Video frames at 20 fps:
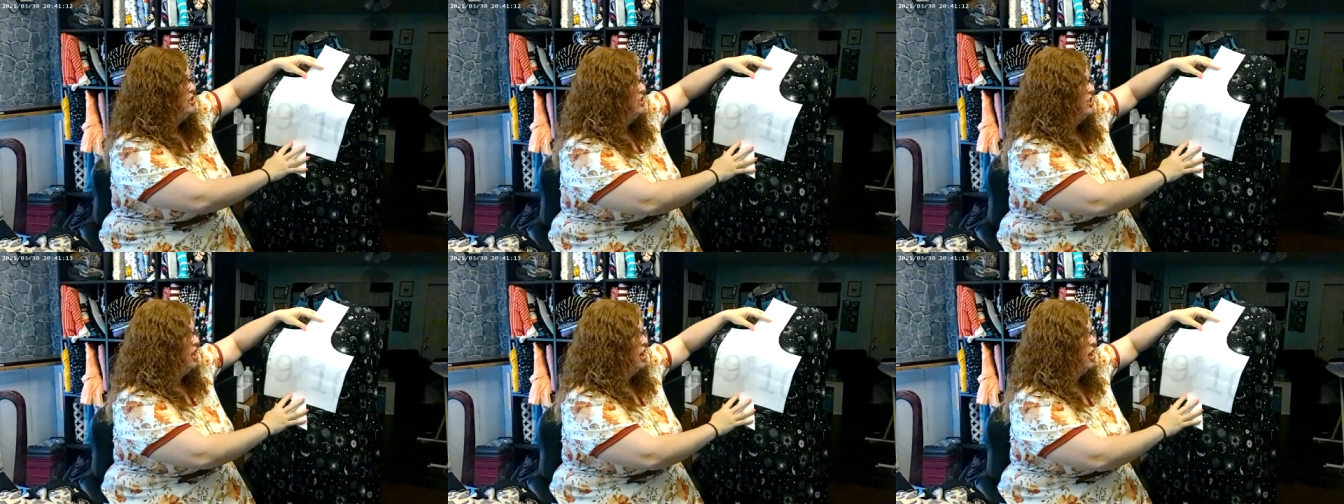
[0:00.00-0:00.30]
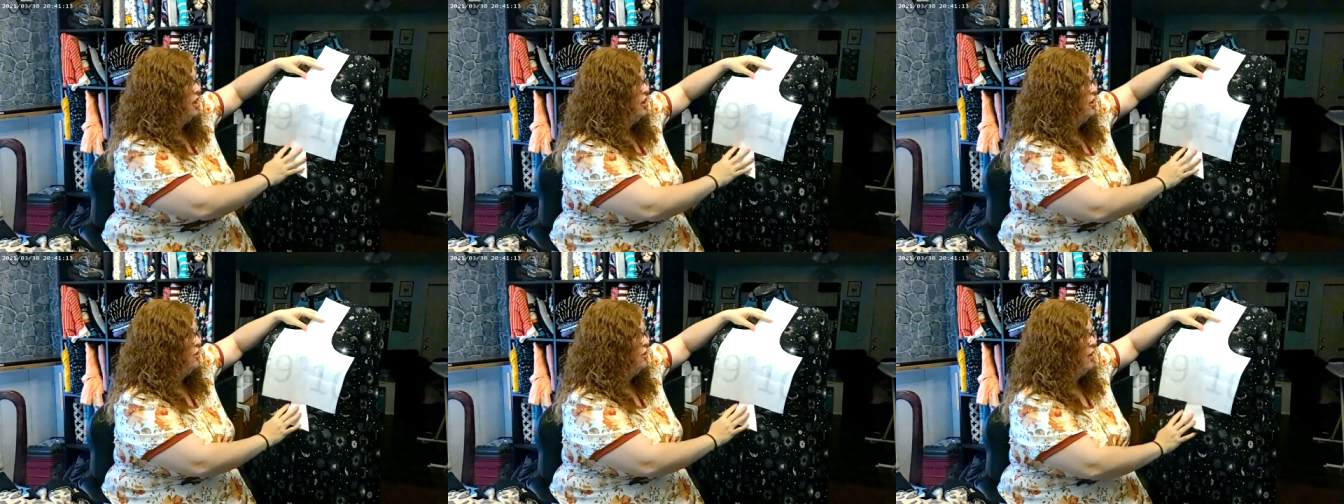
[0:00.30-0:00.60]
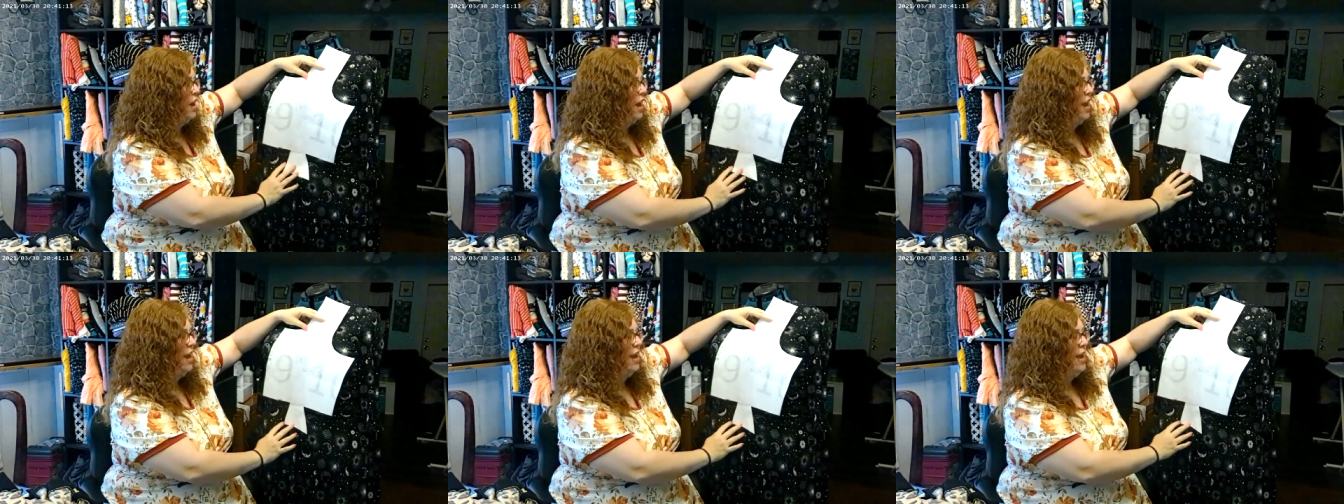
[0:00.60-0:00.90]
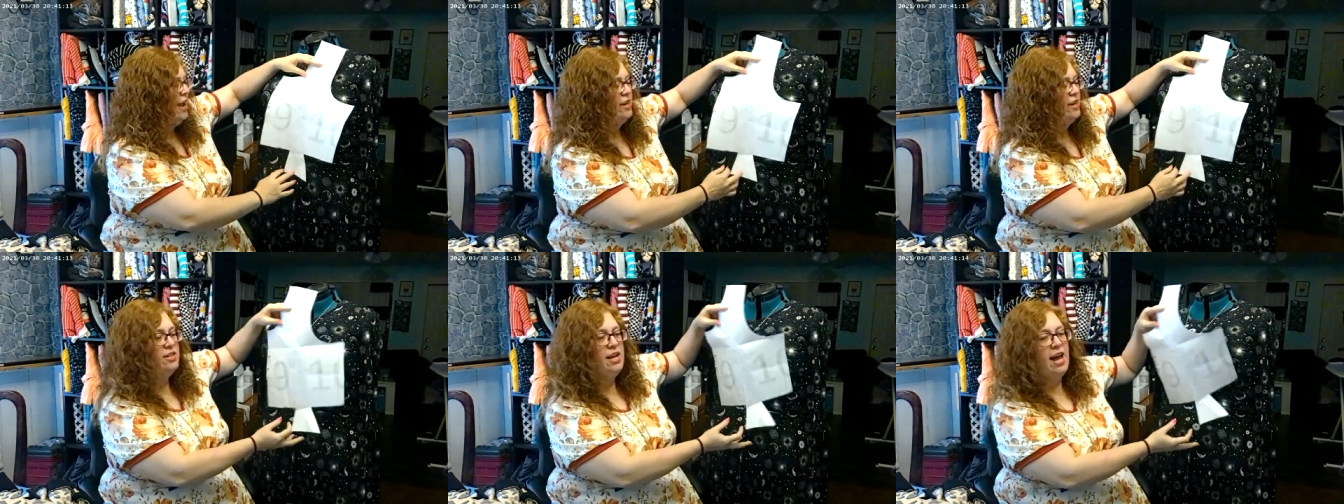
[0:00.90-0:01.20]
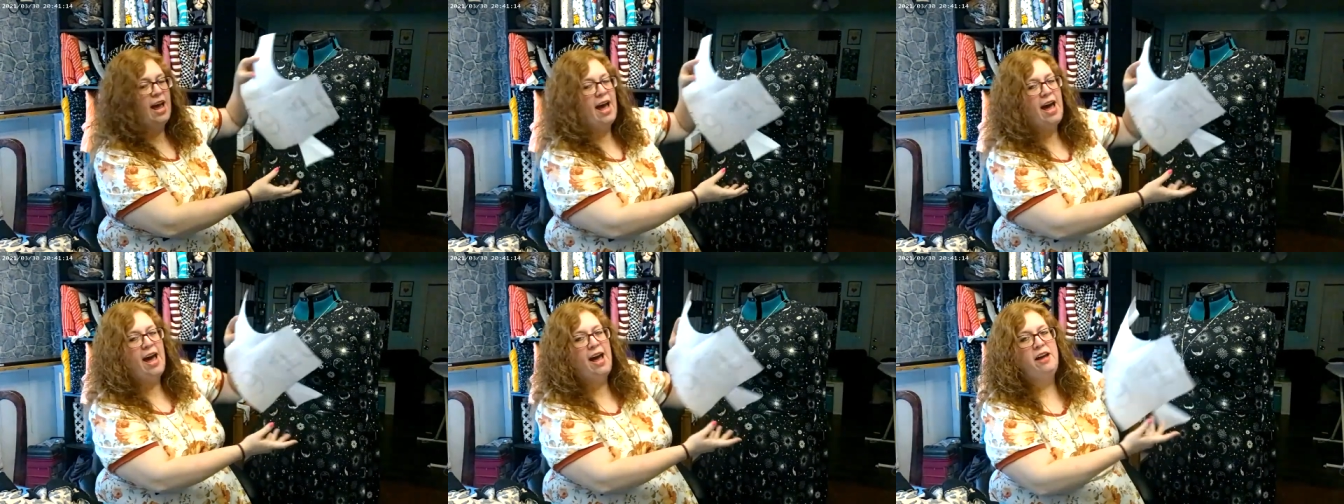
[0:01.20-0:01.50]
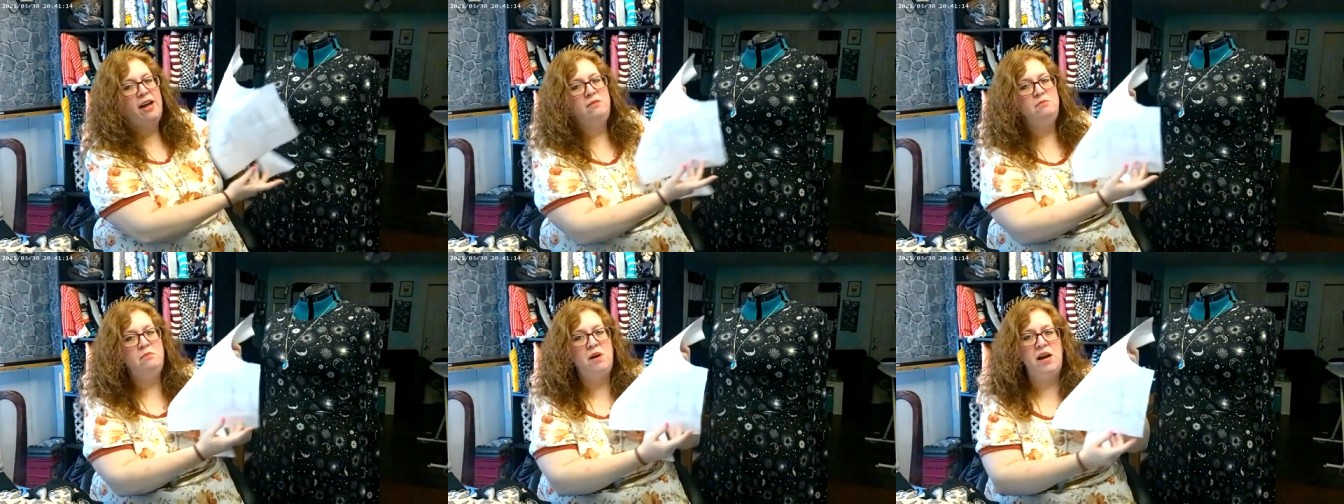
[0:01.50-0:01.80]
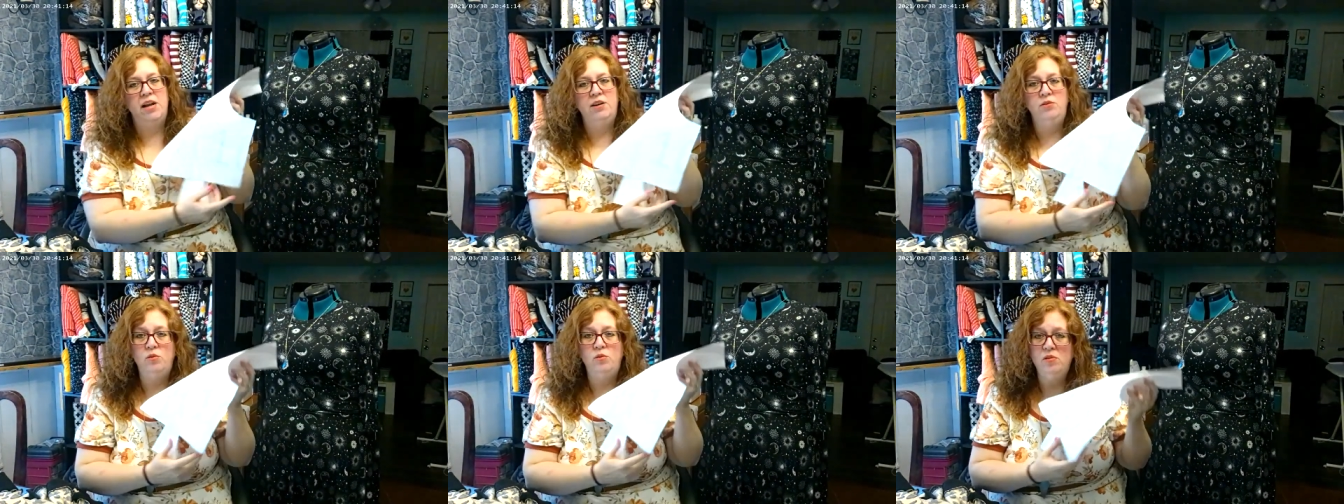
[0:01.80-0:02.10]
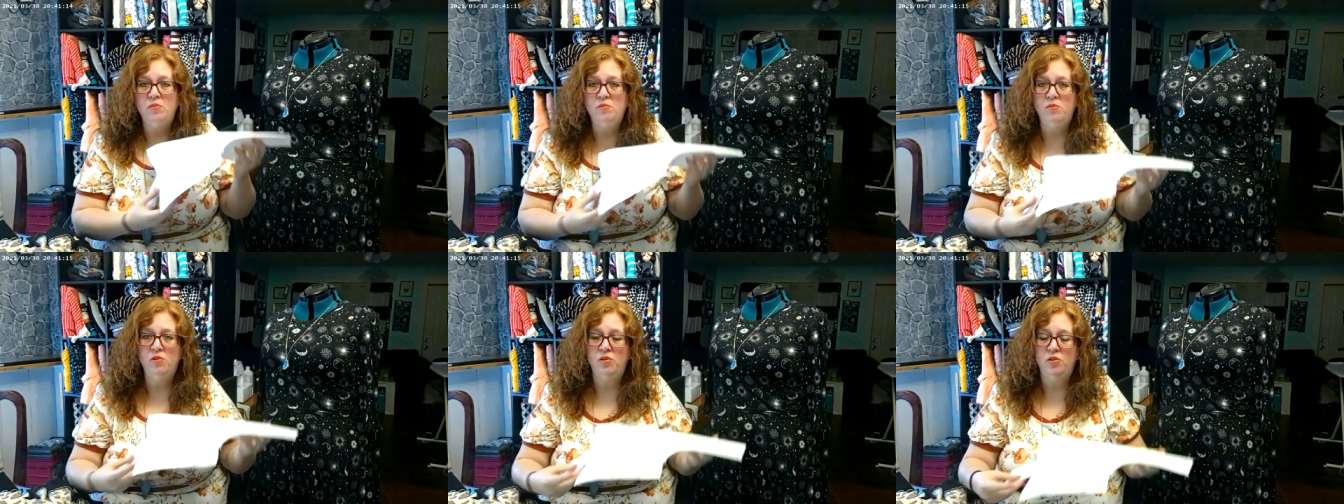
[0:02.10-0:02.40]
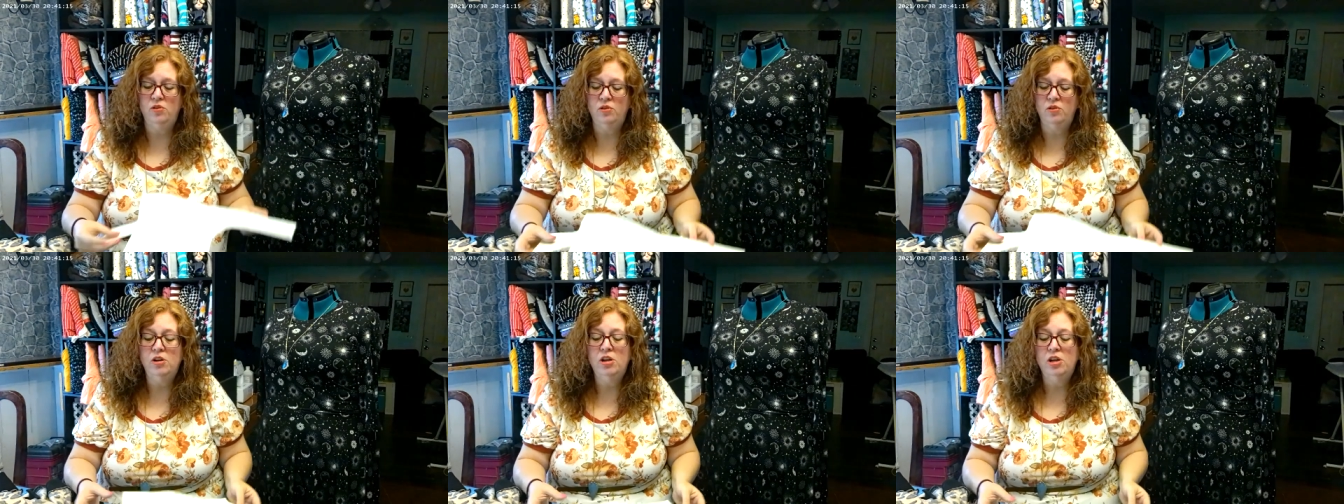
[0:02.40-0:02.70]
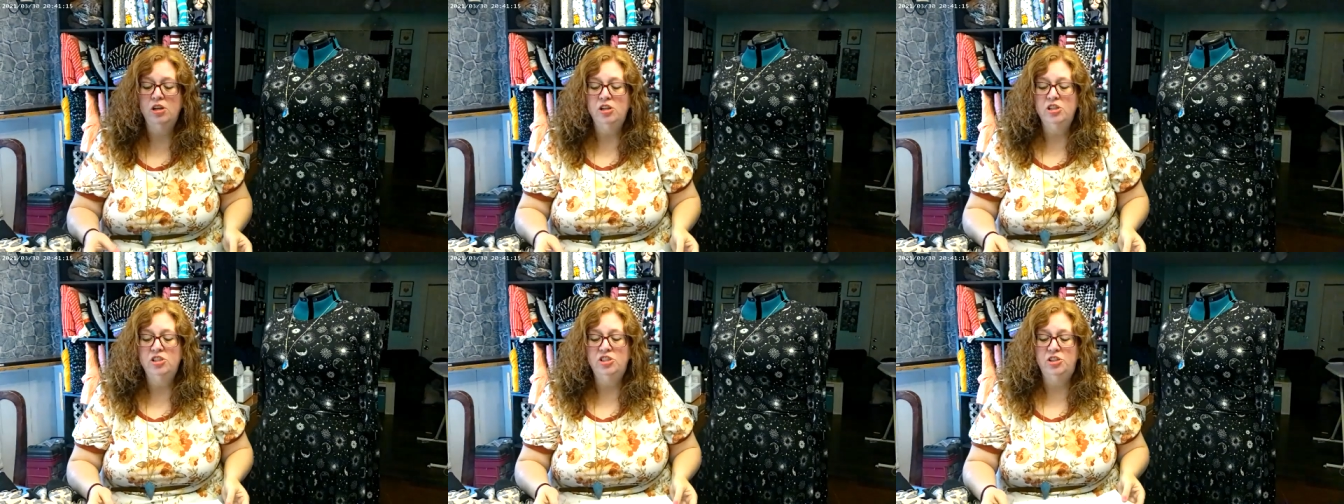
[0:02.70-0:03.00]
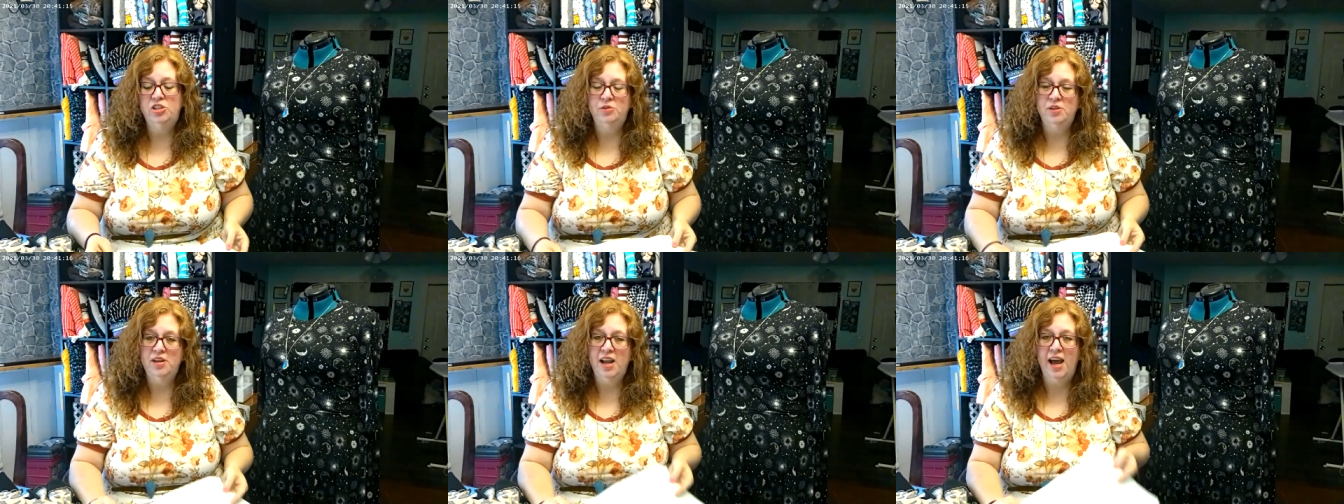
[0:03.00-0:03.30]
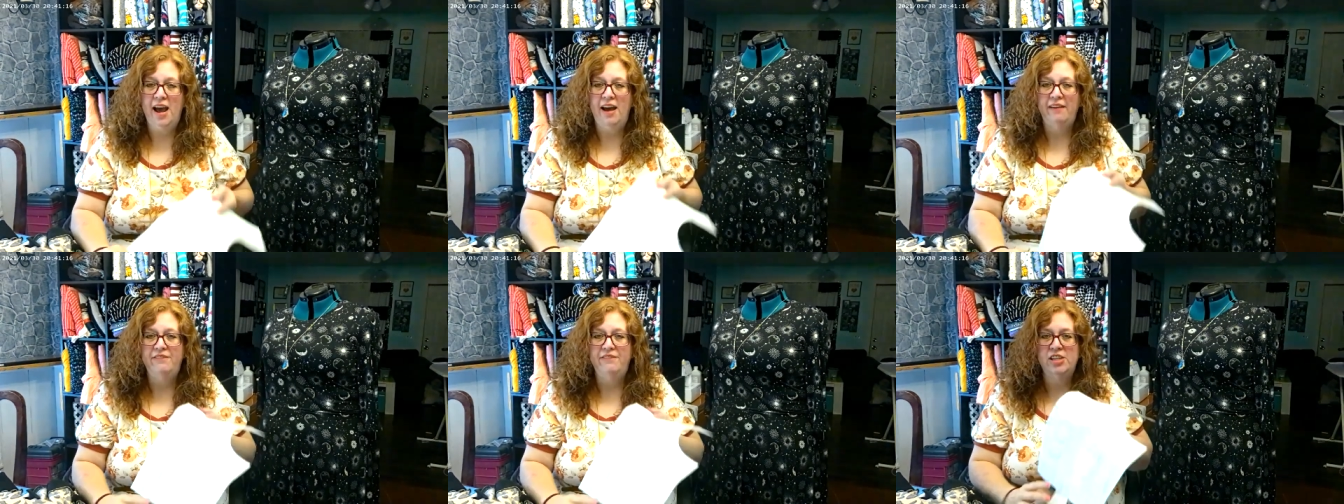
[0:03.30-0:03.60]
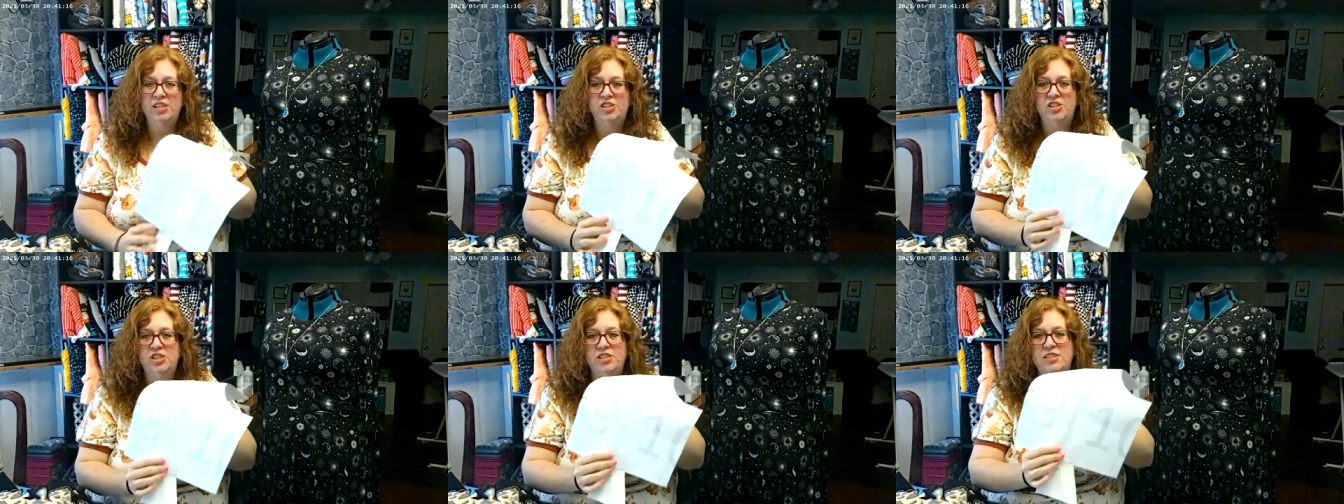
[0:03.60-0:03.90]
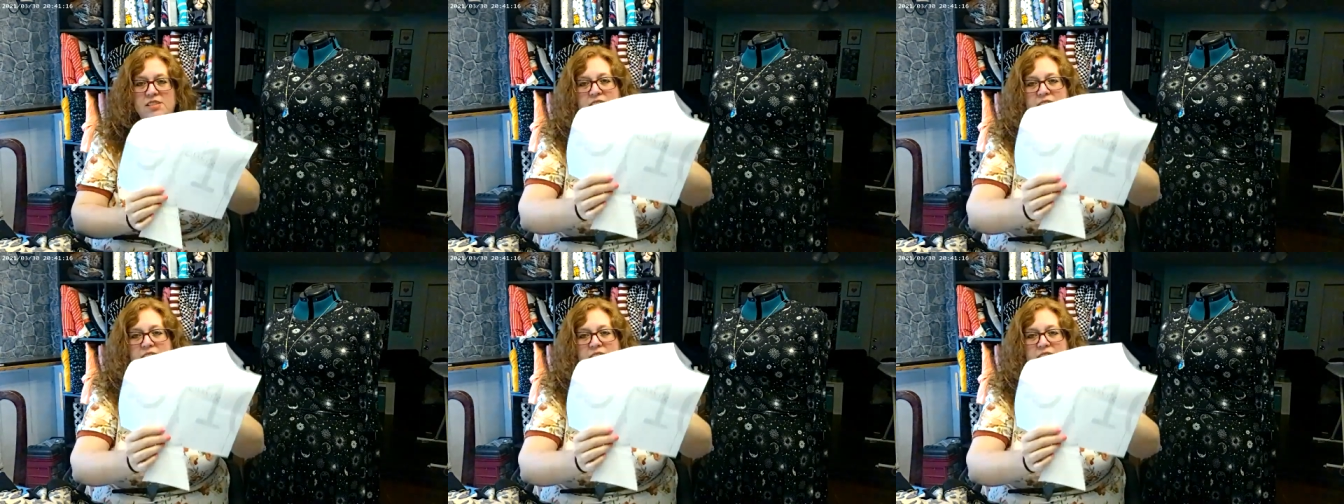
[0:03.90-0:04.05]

So I had to add my normal two and a half inches.